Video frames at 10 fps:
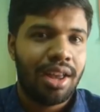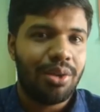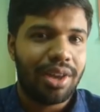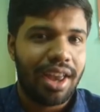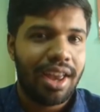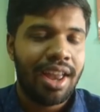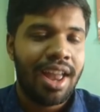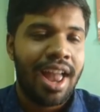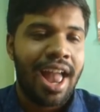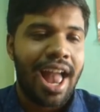Okay,
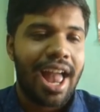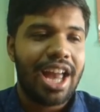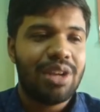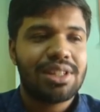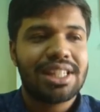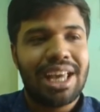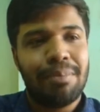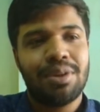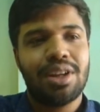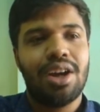it was
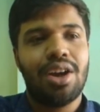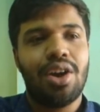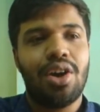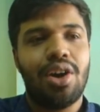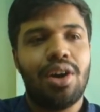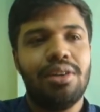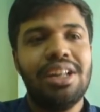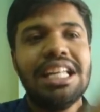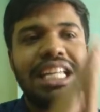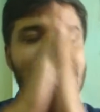kept
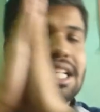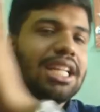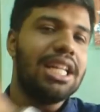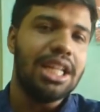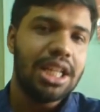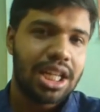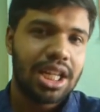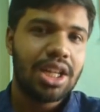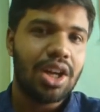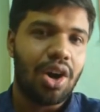neatly
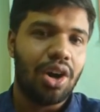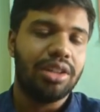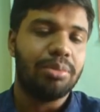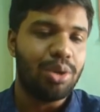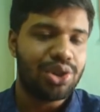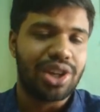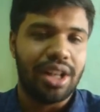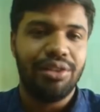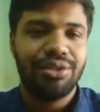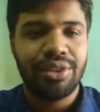on the
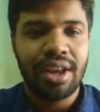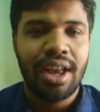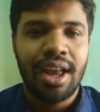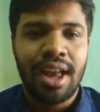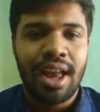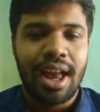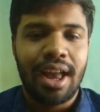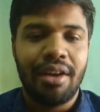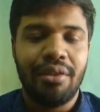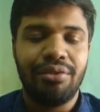bookshelf
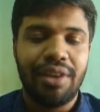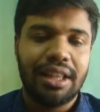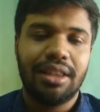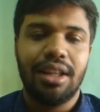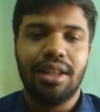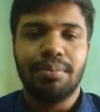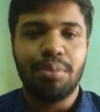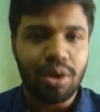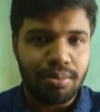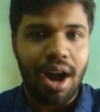with the
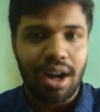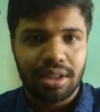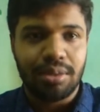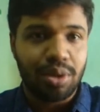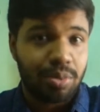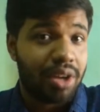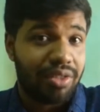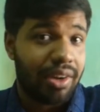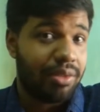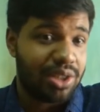bookmark
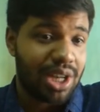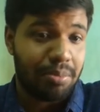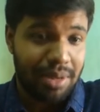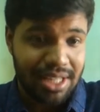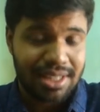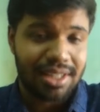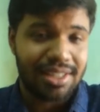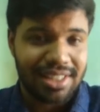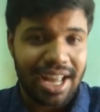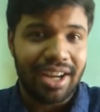which I placed
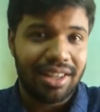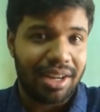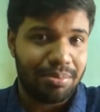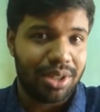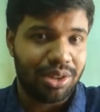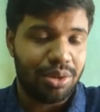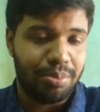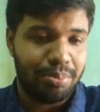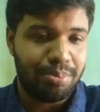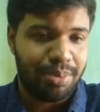inside that particular
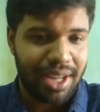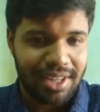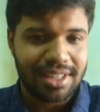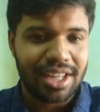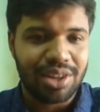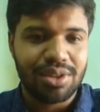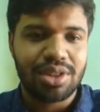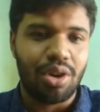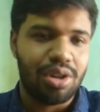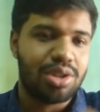place. It
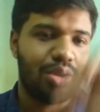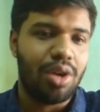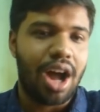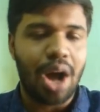was also